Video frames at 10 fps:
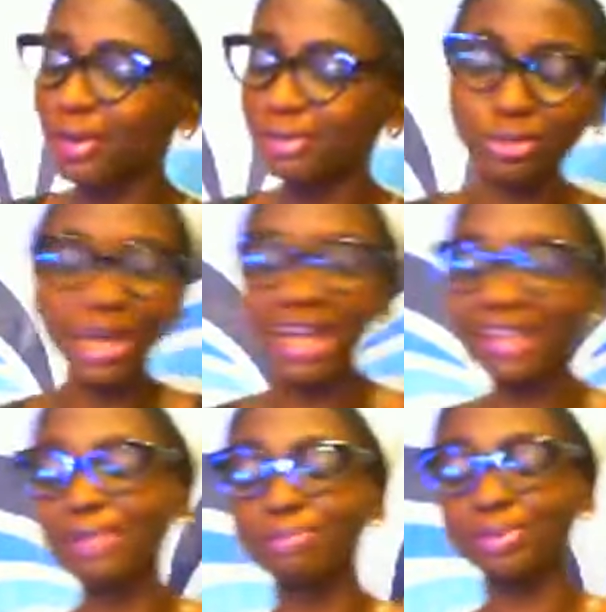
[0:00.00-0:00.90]

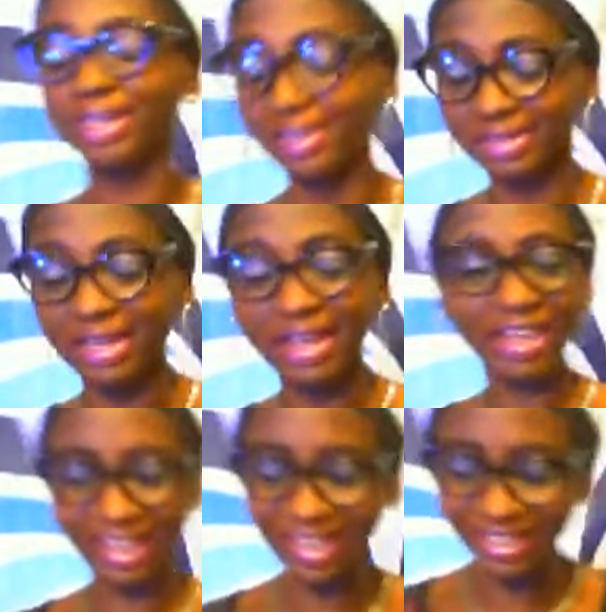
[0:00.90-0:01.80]
Dwelling place
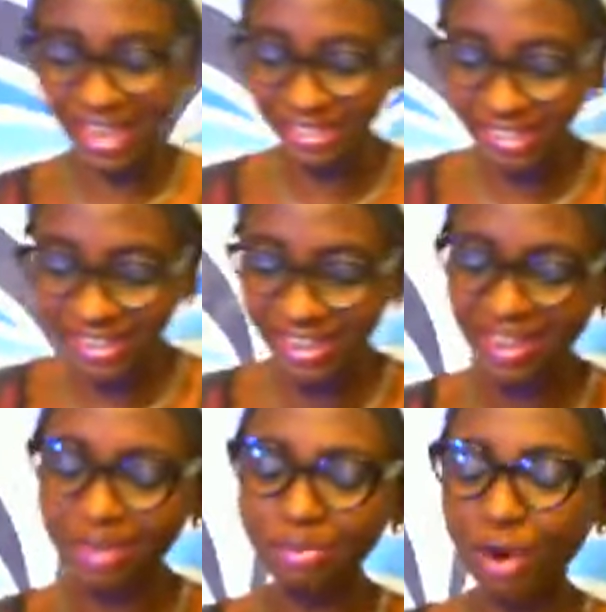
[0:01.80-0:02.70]
in the
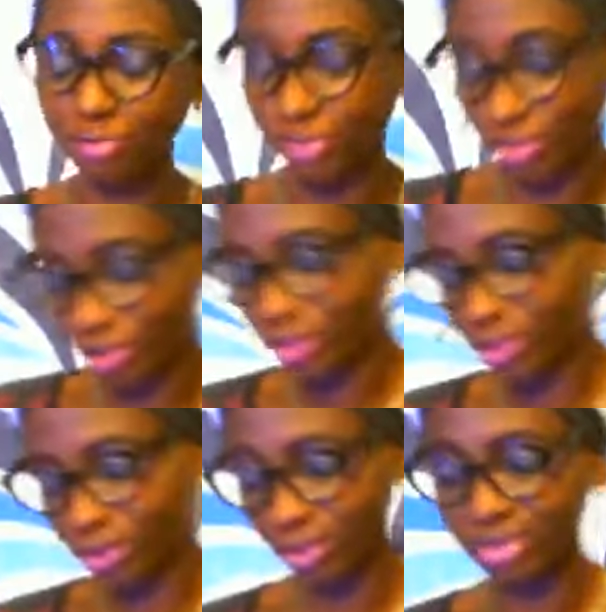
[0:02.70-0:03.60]
name of
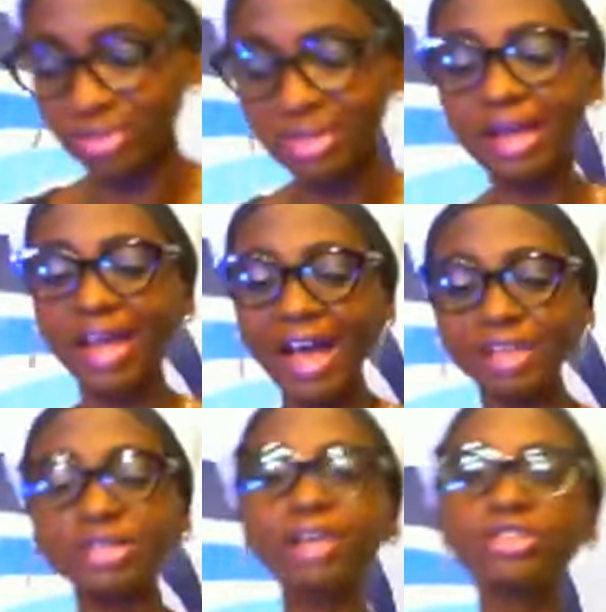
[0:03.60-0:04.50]
Jesus.
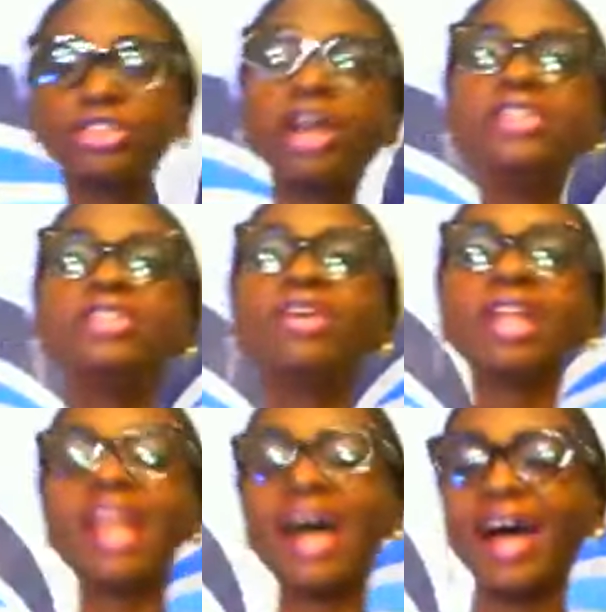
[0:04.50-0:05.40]
As you are joining
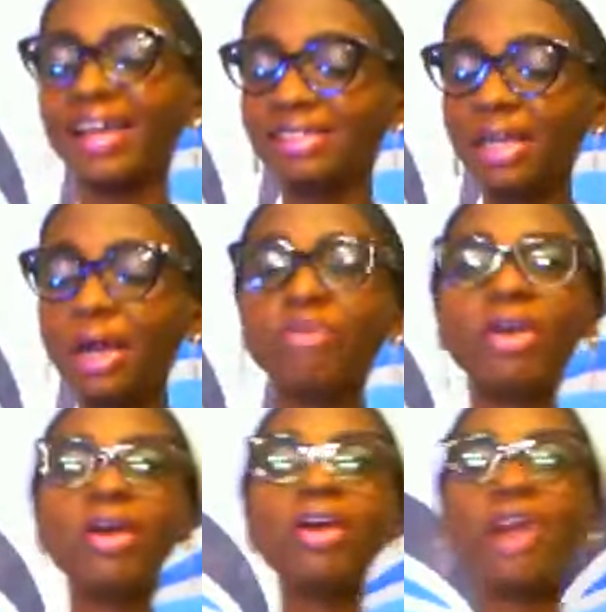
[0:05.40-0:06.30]
online,
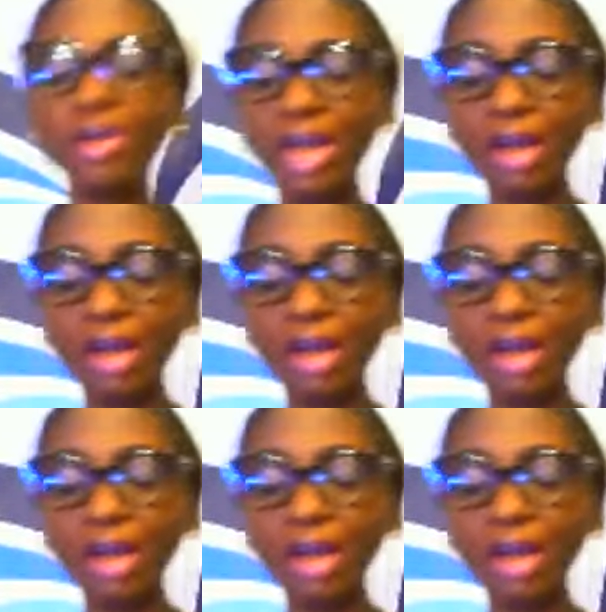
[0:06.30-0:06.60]
wherever you are